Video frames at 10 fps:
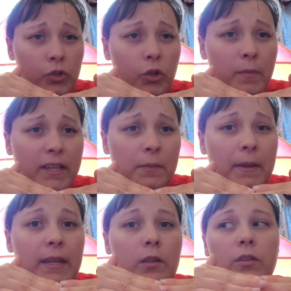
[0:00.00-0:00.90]
do my
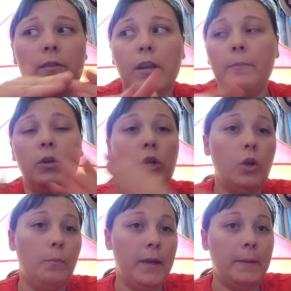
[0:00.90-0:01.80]
spins, then I'm gonna
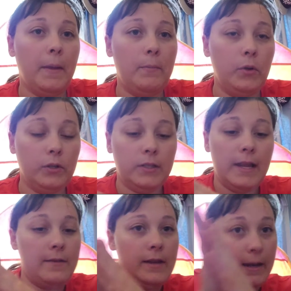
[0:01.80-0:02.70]
go pick my
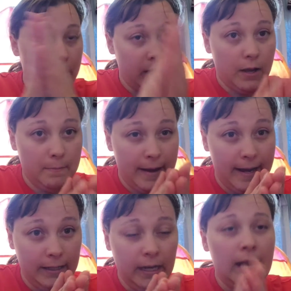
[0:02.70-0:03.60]
books, and then I'm gonna come
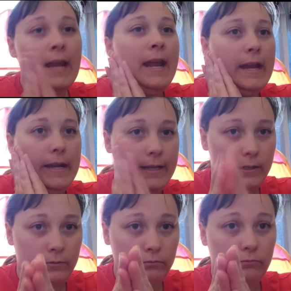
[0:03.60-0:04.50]
back and